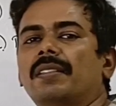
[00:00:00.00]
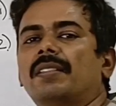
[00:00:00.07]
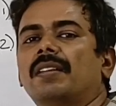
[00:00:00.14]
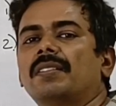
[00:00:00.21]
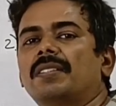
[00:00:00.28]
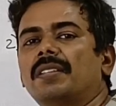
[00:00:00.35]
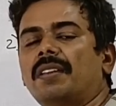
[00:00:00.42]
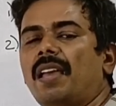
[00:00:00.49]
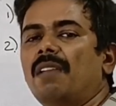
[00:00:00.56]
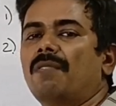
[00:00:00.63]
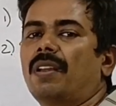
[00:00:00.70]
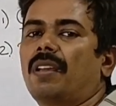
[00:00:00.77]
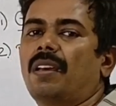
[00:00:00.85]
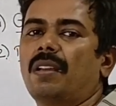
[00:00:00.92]
the sterile
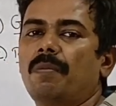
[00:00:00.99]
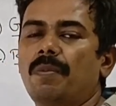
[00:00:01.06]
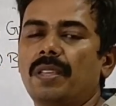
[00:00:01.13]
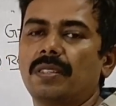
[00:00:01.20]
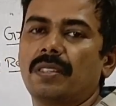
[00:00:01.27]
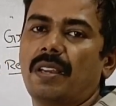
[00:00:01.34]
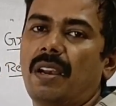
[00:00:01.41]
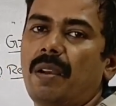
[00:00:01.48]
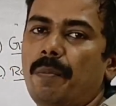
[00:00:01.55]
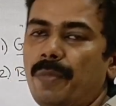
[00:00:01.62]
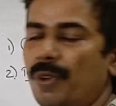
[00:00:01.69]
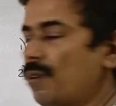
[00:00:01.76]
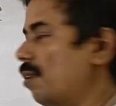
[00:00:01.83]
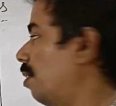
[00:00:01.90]
worker bees and
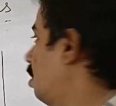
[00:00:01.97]
mule,